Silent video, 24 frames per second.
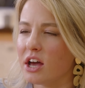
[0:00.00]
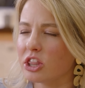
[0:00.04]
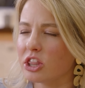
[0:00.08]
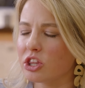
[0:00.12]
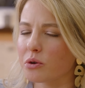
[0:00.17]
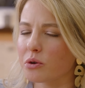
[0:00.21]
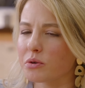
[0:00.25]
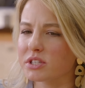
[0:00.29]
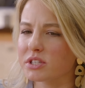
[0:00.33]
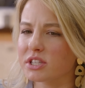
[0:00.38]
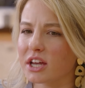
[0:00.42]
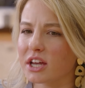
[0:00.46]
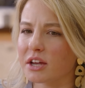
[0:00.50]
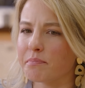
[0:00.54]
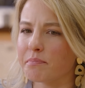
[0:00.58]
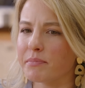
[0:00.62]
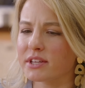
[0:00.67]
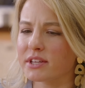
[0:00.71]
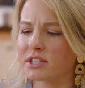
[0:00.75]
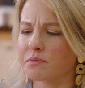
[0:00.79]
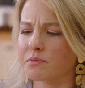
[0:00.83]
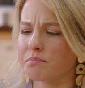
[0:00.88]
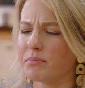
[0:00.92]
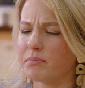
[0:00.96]
there was like
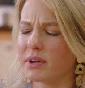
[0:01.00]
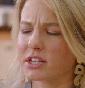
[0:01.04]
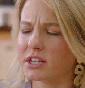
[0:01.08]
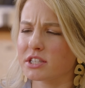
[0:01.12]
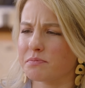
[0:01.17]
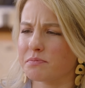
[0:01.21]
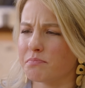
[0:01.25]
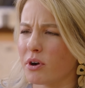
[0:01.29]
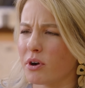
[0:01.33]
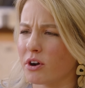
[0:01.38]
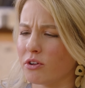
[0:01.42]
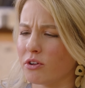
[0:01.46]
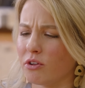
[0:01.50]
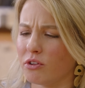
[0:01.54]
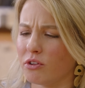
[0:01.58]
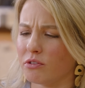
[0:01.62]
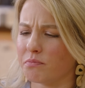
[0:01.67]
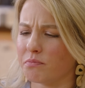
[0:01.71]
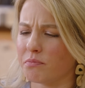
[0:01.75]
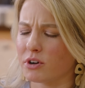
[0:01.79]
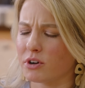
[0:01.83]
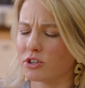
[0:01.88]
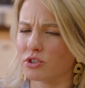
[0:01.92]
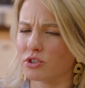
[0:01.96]
mixed martial
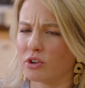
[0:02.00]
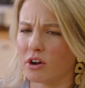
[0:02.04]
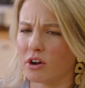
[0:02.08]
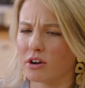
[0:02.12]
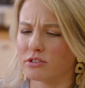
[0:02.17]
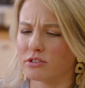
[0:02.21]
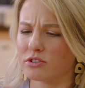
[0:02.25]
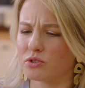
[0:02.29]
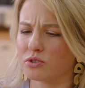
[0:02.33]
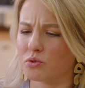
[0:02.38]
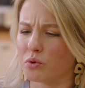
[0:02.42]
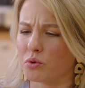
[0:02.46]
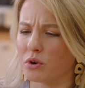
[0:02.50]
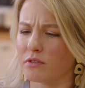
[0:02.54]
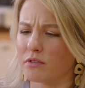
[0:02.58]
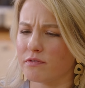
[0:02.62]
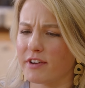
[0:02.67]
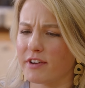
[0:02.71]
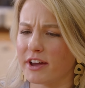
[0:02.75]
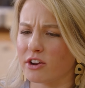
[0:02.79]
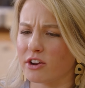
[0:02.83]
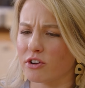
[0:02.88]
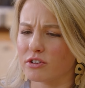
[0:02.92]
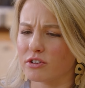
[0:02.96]
martial arts or
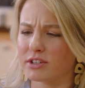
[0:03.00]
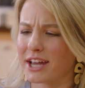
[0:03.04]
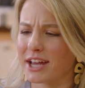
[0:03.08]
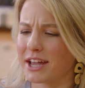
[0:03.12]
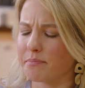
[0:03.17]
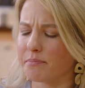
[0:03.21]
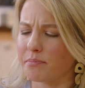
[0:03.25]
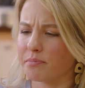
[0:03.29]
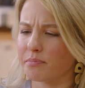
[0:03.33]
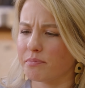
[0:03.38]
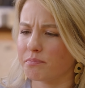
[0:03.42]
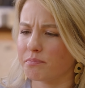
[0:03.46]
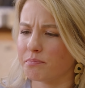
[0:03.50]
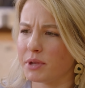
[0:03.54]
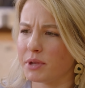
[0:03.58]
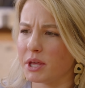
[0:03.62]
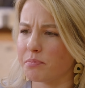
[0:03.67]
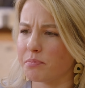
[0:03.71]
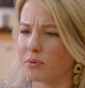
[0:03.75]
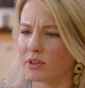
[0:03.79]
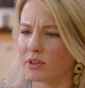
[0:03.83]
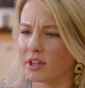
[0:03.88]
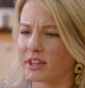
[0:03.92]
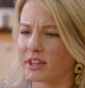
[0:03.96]
fighter type
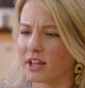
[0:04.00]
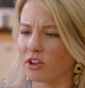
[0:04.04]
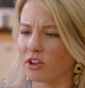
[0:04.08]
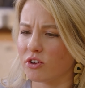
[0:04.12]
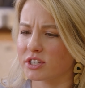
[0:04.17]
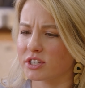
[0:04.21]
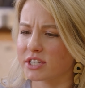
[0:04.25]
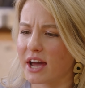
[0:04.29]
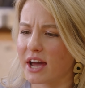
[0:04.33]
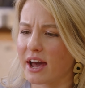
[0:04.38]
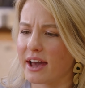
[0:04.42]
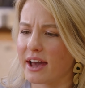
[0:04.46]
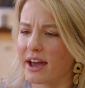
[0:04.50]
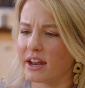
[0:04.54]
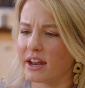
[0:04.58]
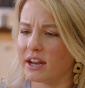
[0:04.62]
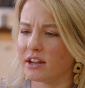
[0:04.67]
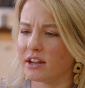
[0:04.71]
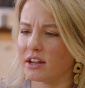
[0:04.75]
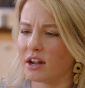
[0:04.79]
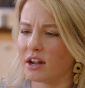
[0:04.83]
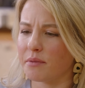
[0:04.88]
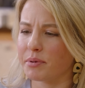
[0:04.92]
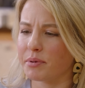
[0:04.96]
people that they looked at, and
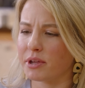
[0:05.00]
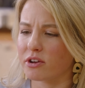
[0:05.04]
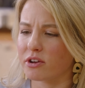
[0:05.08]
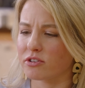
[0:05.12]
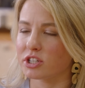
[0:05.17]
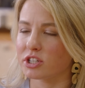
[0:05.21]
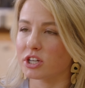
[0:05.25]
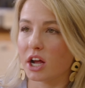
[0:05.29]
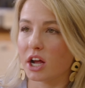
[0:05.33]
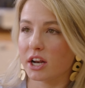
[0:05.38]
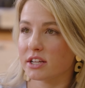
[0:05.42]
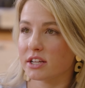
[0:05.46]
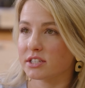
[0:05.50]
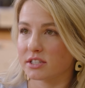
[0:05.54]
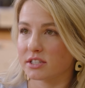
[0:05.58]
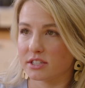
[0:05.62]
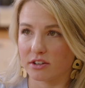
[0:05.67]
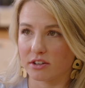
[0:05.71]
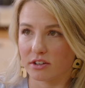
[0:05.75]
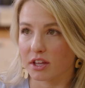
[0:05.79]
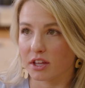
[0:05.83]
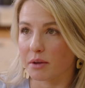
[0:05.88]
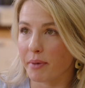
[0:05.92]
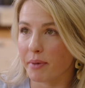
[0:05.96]
it appeared to not
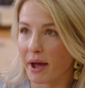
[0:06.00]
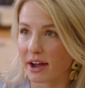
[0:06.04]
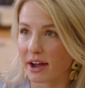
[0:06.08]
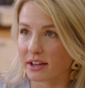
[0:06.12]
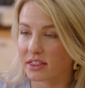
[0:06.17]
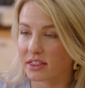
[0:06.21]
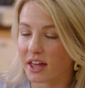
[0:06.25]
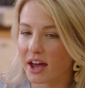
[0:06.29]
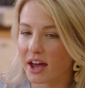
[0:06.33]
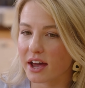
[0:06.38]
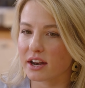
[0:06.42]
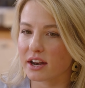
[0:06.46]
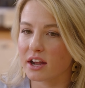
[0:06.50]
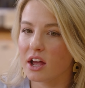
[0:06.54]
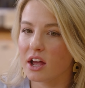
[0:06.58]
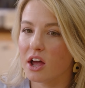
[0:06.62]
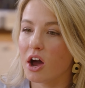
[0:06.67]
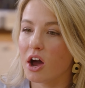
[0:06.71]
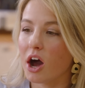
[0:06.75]
necessarily impact that.